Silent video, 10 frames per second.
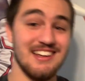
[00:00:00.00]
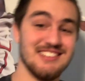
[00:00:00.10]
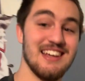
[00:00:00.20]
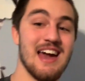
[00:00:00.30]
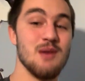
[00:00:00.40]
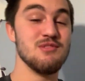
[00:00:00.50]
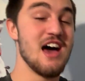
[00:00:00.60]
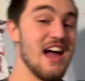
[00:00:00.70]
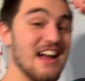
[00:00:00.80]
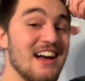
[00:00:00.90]
is a game
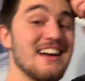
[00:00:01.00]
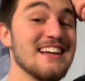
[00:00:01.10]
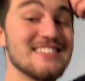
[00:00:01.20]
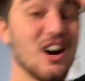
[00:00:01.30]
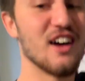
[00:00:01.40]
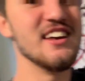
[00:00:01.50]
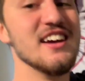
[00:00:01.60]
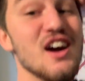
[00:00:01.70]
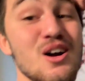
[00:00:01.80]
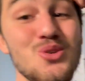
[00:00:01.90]
day. Kentucky,